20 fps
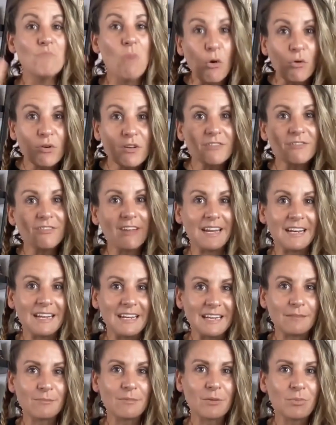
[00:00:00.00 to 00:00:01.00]

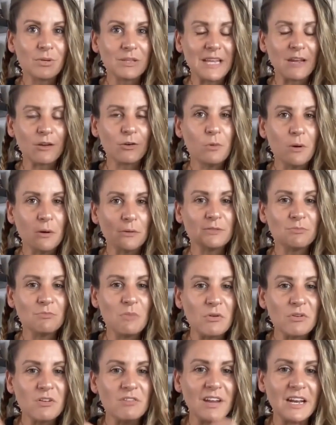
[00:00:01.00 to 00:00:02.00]
motivated. I'm going to put that in quotes
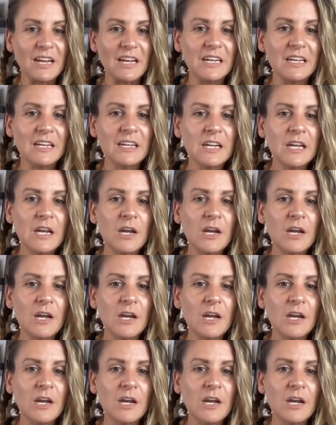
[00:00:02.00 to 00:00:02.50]
motivated.